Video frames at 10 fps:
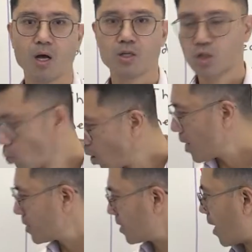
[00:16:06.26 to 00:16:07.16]
So
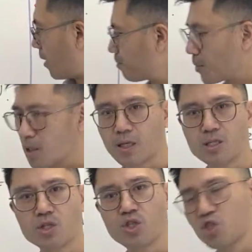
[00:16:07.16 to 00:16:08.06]
why is that? Okay,
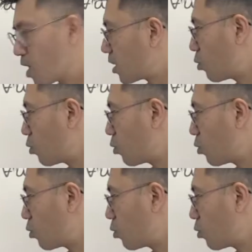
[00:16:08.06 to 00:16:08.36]
so to check the